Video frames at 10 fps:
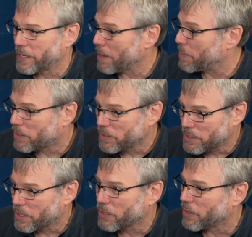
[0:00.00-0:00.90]
chemical
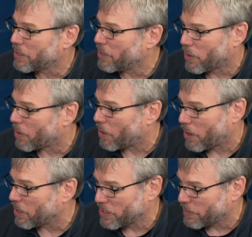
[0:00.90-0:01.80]
security
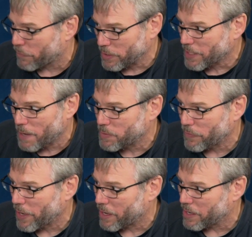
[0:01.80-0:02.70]
or other different types
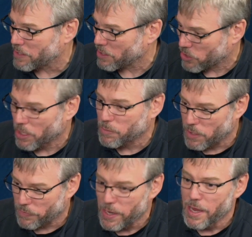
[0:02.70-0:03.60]
of areas in terms
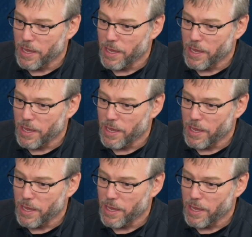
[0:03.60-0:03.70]
of